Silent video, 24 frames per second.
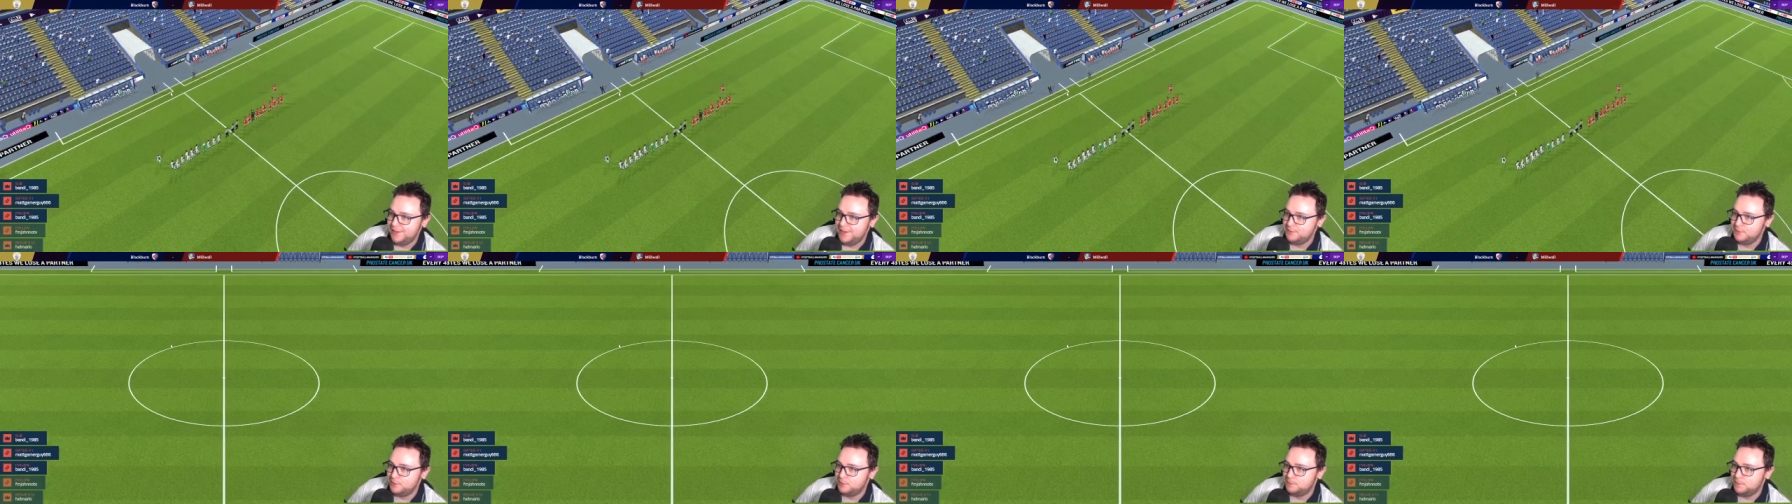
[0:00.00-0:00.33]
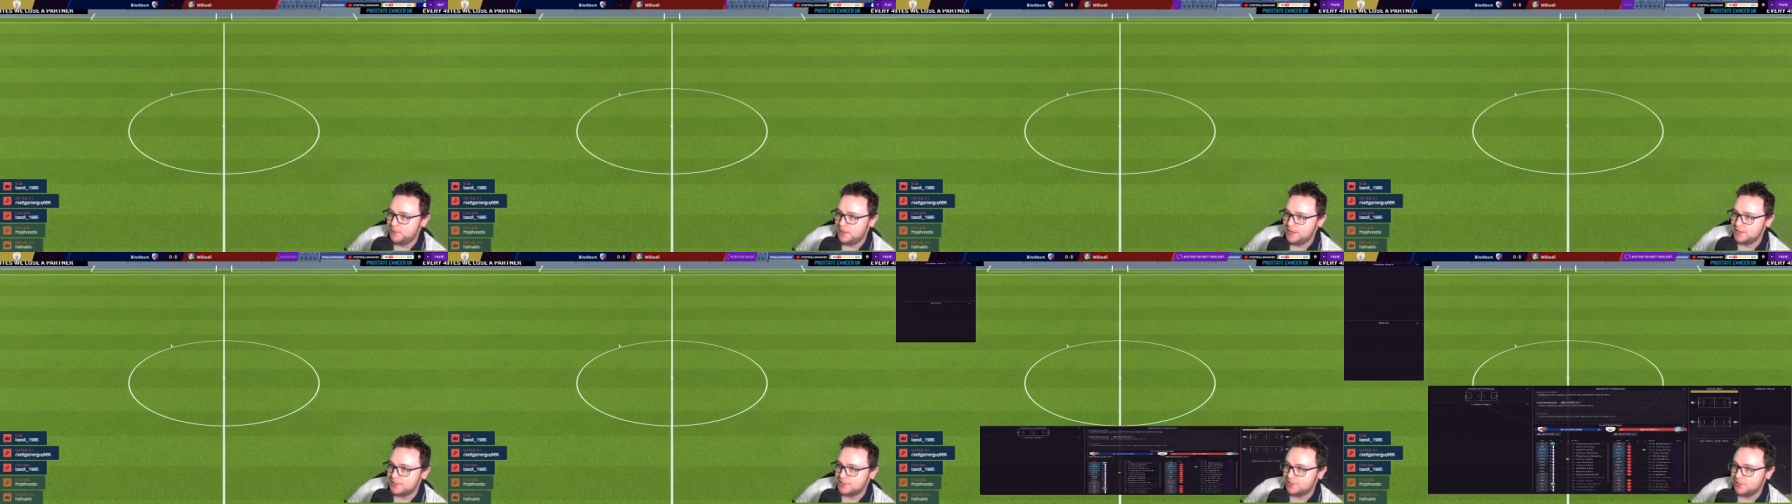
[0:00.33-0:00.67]
Ewood
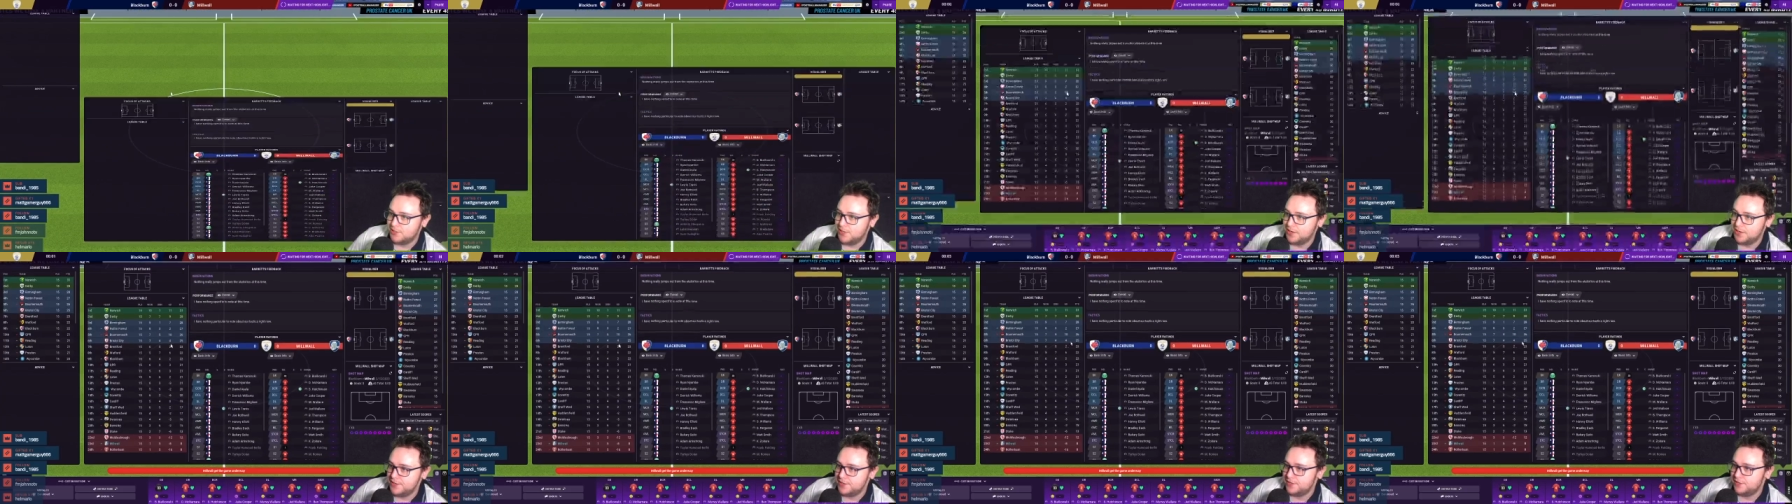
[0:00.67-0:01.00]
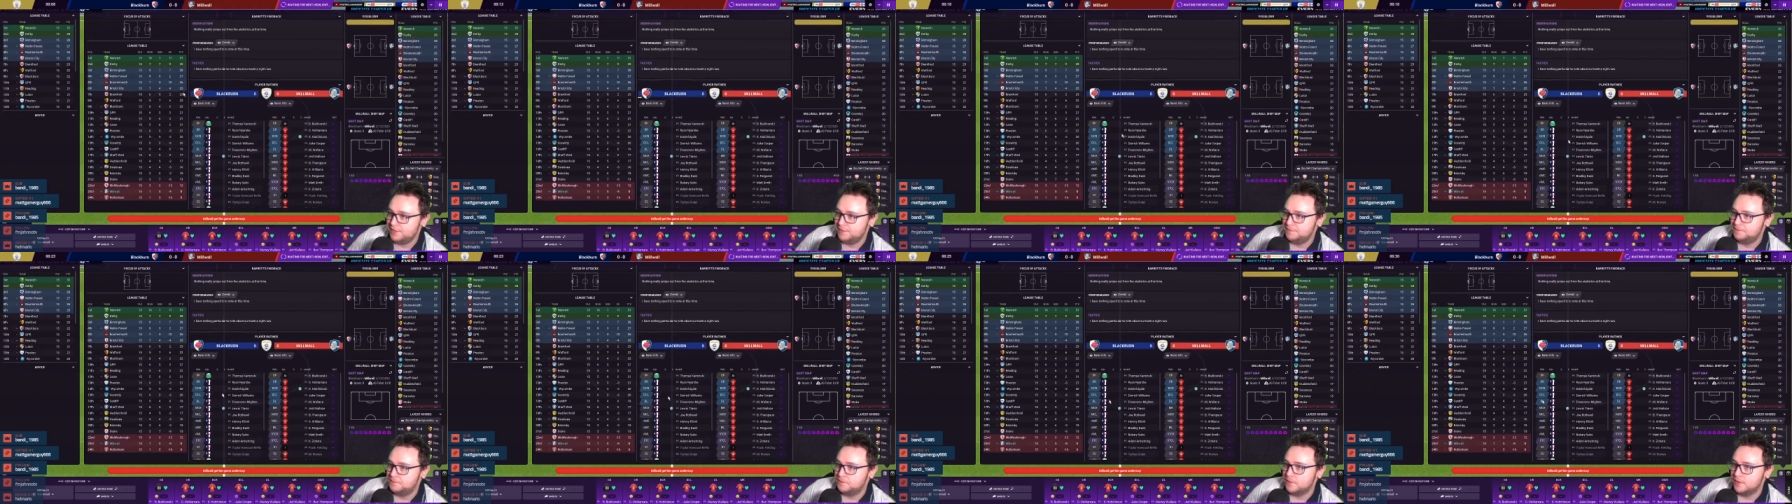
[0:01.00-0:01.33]
Park's changed.
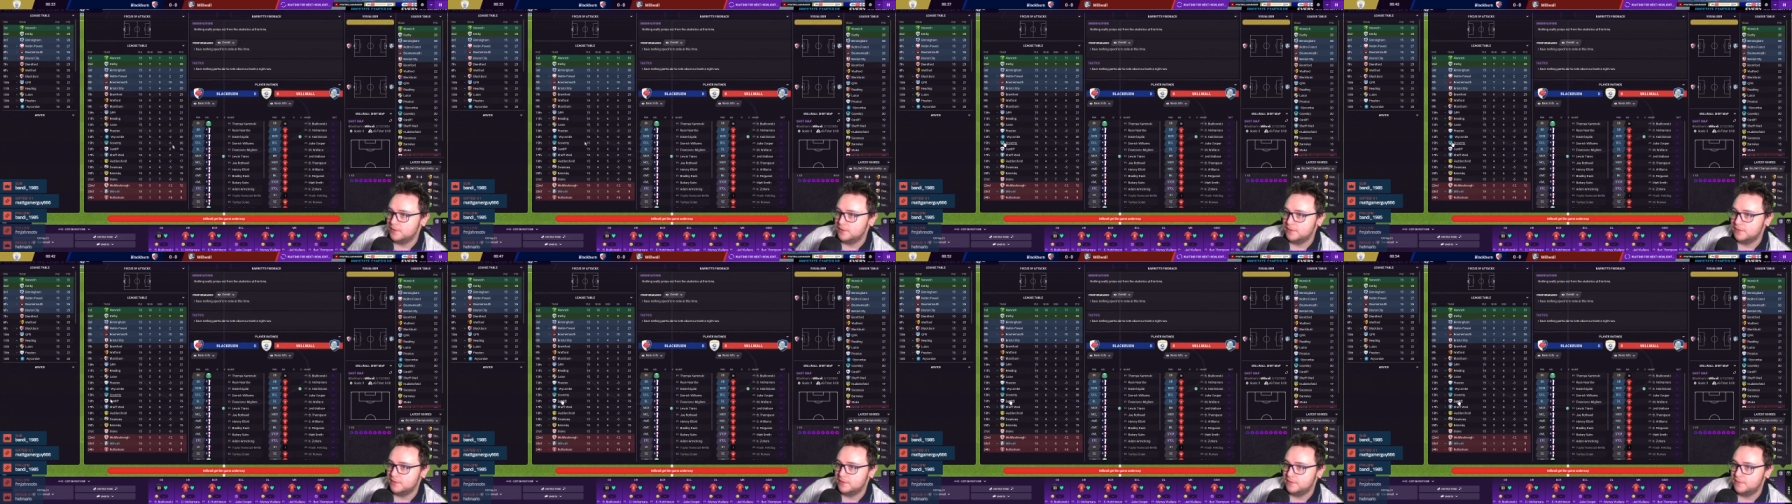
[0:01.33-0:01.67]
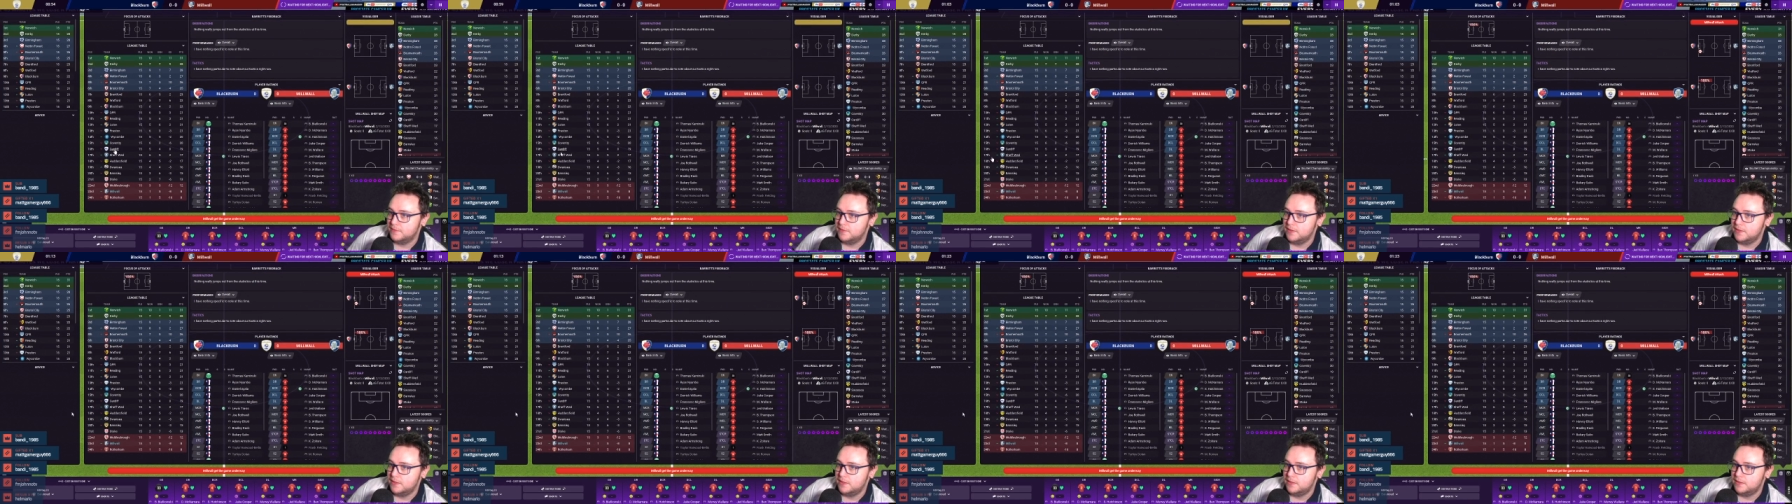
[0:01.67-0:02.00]

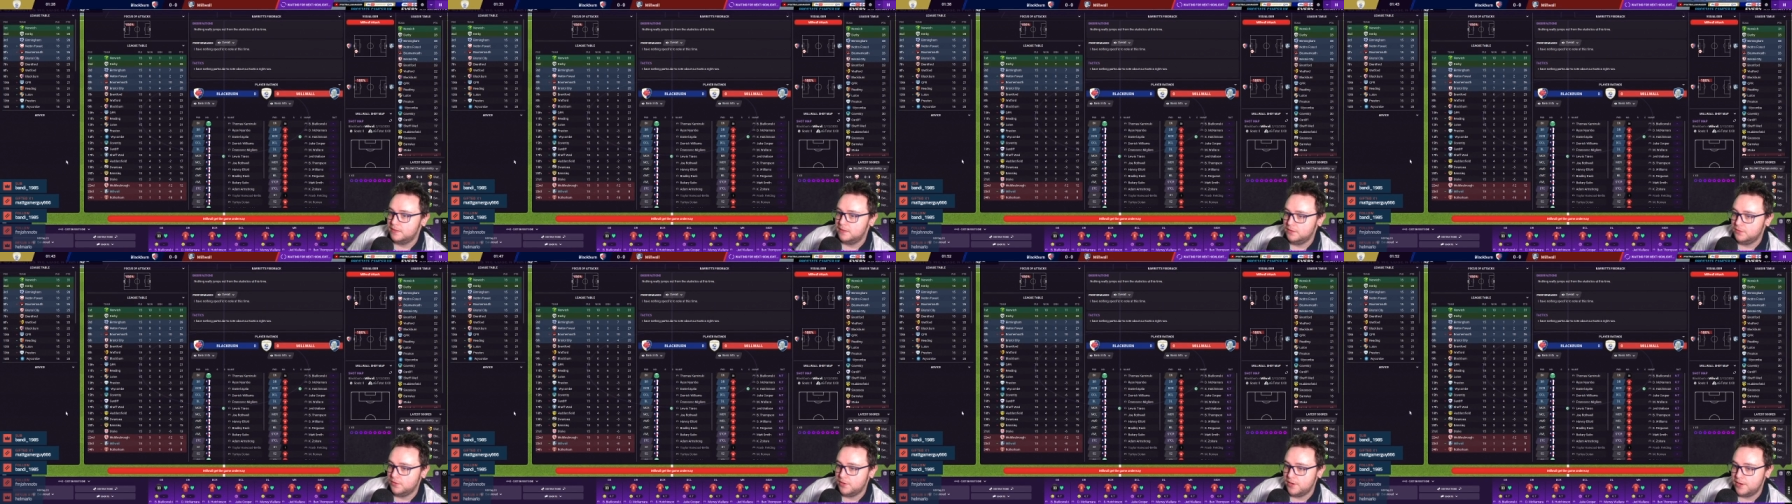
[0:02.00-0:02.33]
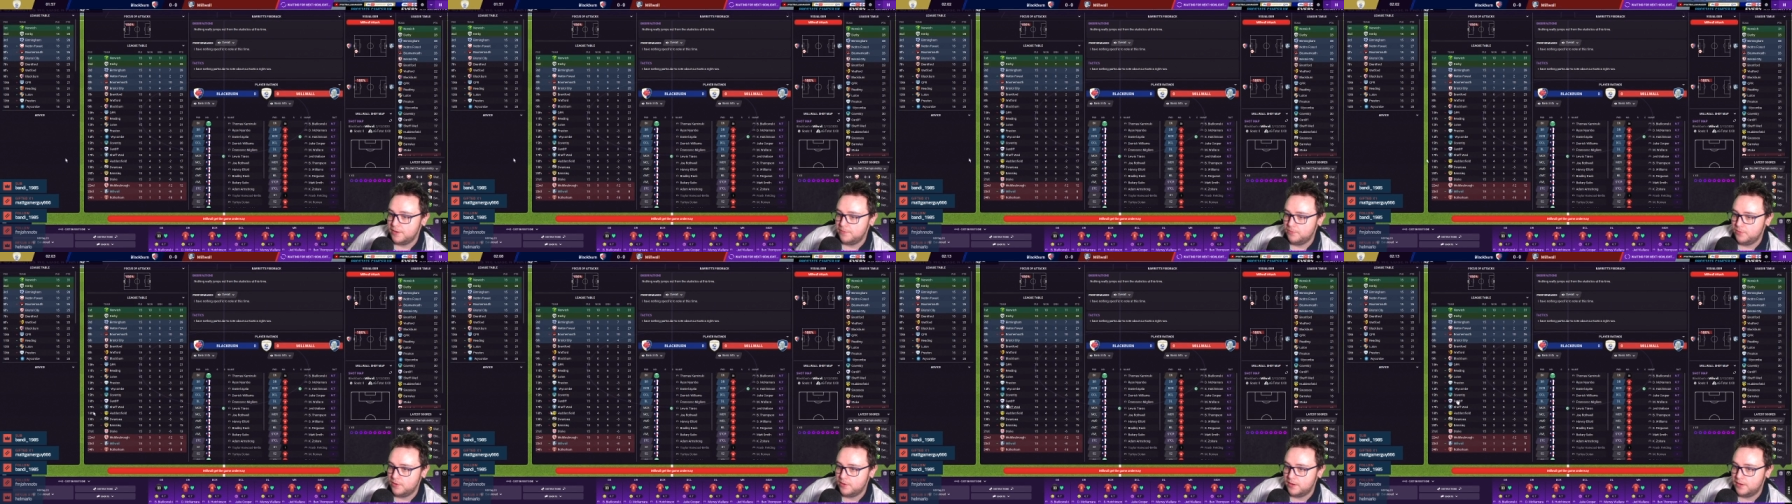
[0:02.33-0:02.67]
All
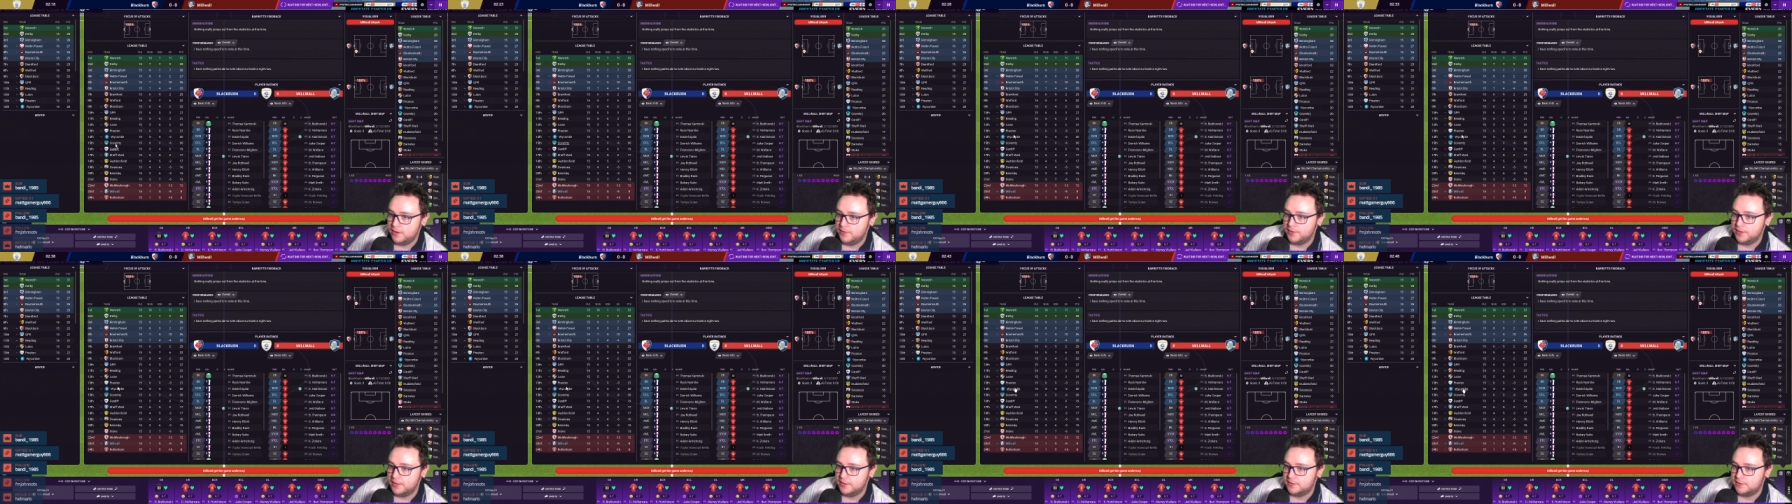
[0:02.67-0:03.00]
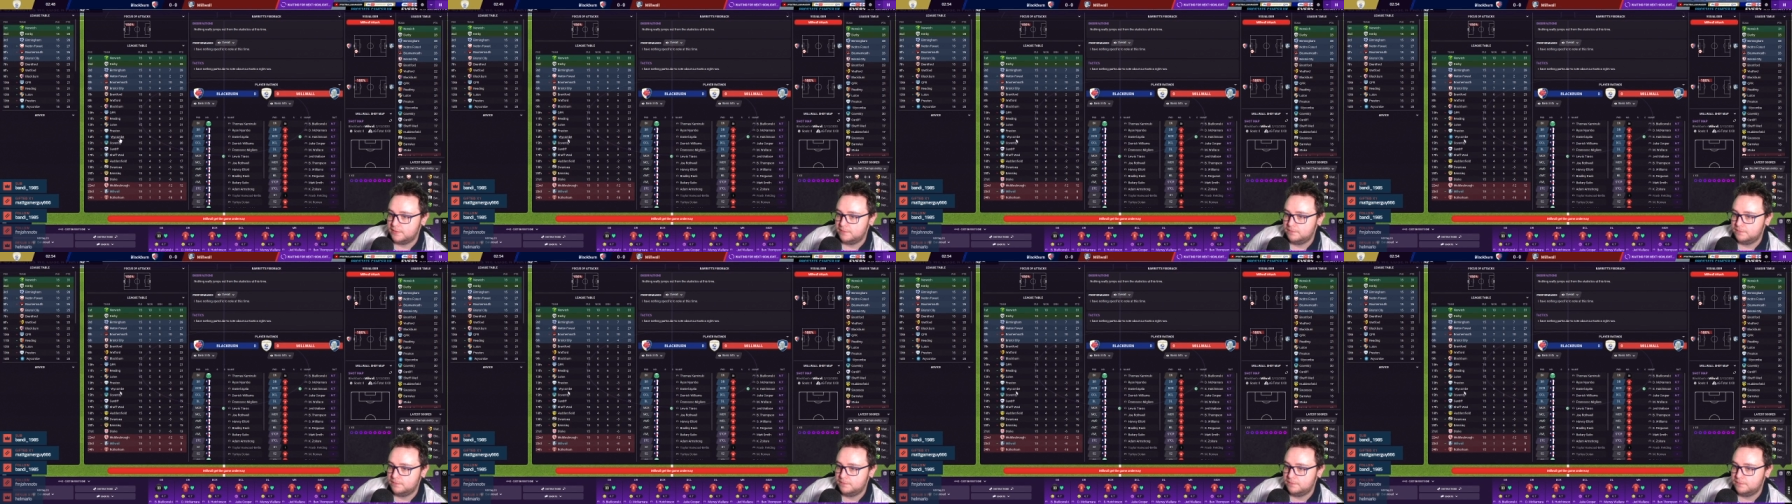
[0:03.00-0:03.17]
right, where are they?